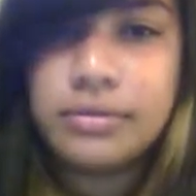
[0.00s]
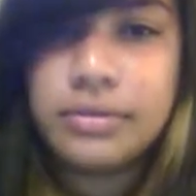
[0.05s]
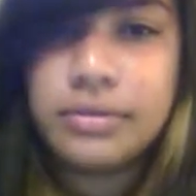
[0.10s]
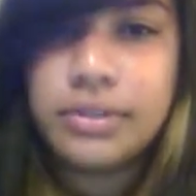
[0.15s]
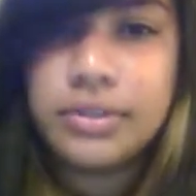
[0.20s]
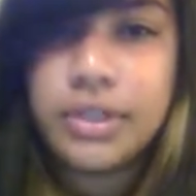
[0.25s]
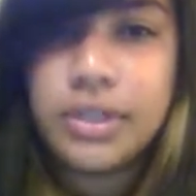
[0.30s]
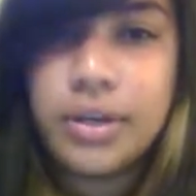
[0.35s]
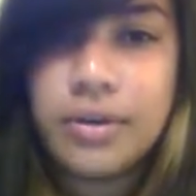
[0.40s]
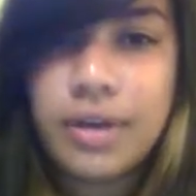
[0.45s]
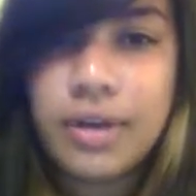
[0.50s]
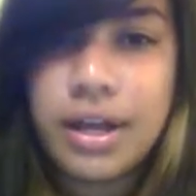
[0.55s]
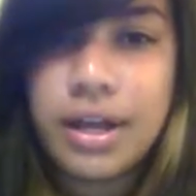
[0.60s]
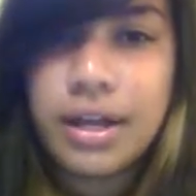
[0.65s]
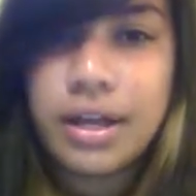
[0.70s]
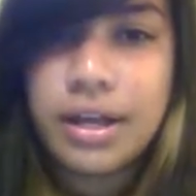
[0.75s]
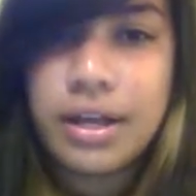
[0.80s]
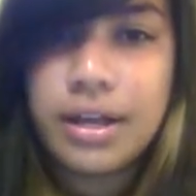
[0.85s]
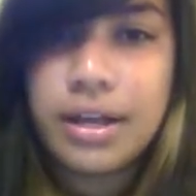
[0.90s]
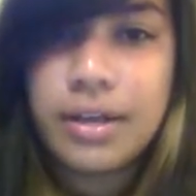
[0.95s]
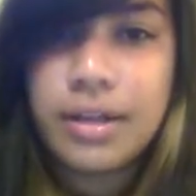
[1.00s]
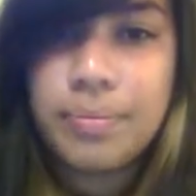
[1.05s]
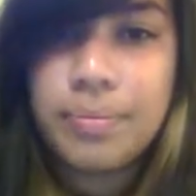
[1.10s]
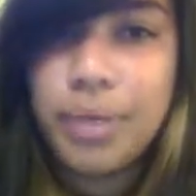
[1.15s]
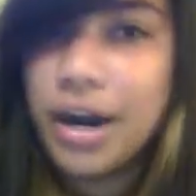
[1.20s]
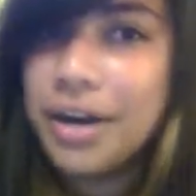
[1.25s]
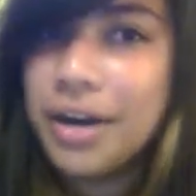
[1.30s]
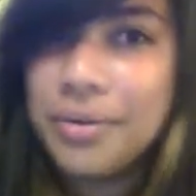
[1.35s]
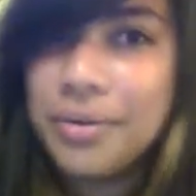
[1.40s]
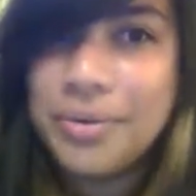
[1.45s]
So,
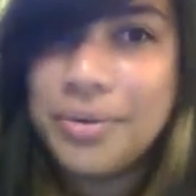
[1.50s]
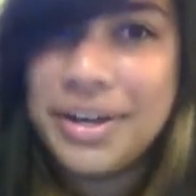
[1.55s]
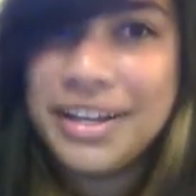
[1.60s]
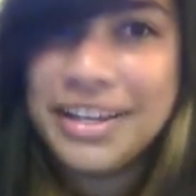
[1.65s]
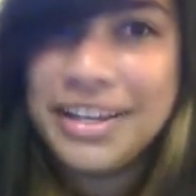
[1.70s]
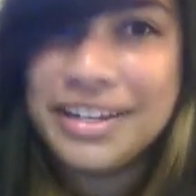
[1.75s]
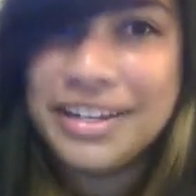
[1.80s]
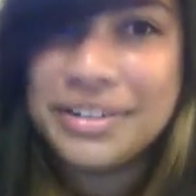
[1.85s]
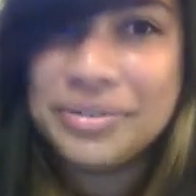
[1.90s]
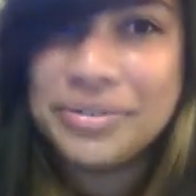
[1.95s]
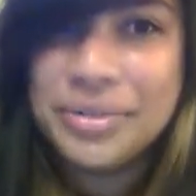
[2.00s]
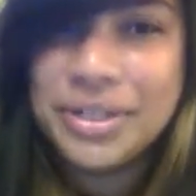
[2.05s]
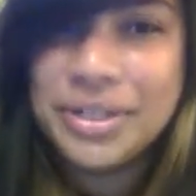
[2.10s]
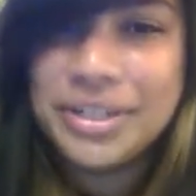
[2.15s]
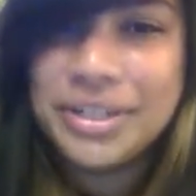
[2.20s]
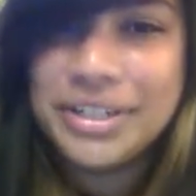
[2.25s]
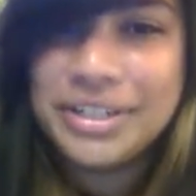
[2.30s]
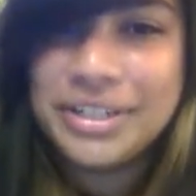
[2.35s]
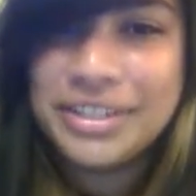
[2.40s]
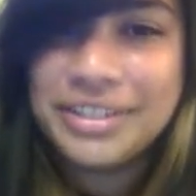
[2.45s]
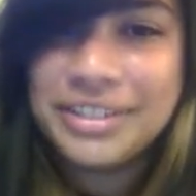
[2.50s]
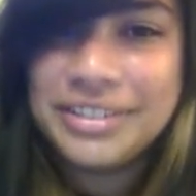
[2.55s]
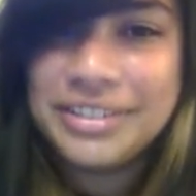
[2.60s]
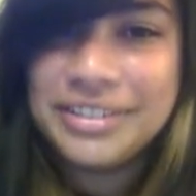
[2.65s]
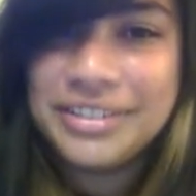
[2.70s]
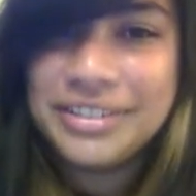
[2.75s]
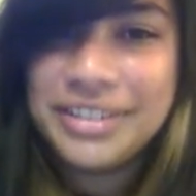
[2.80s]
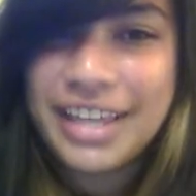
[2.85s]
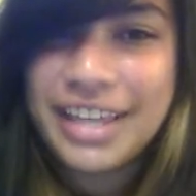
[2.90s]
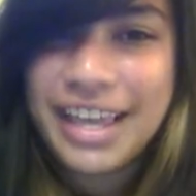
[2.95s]
part 1.
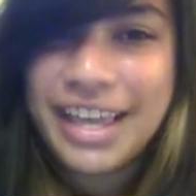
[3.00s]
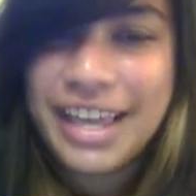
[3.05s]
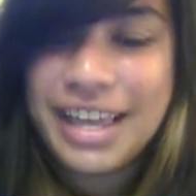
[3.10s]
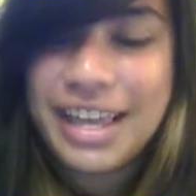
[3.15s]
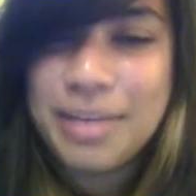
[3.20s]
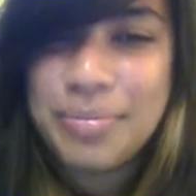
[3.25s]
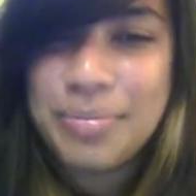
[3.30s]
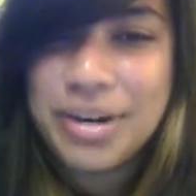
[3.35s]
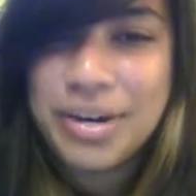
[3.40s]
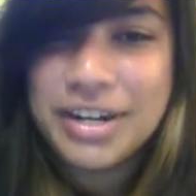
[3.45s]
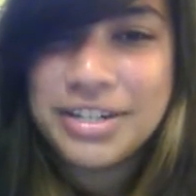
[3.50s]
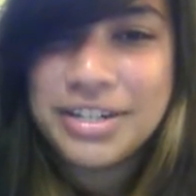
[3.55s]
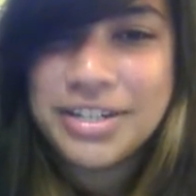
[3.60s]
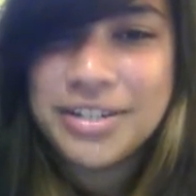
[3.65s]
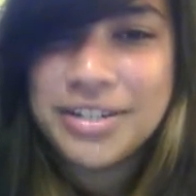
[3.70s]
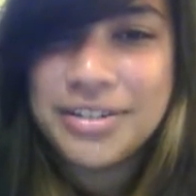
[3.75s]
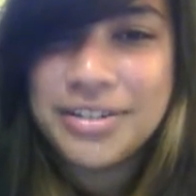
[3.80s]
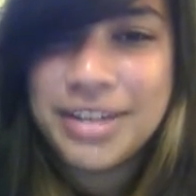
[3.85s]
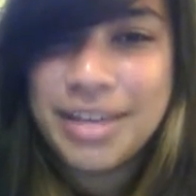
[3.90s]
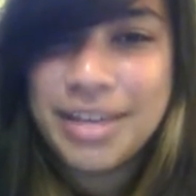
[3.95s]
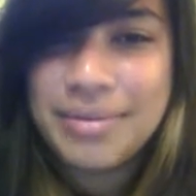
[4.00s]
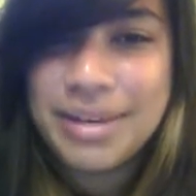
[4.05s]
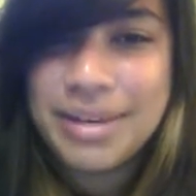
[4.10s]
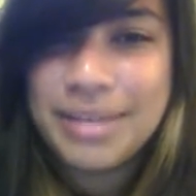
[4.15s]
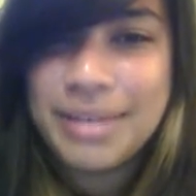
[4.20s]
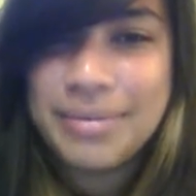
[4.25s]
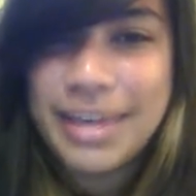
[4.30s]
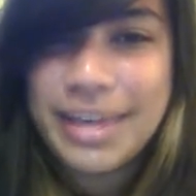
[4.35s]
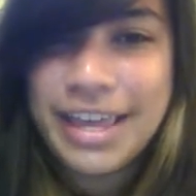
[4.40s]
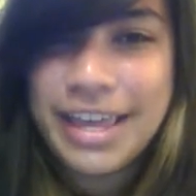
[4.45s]
Woo! Yeah, part 2 coming up. Yeah.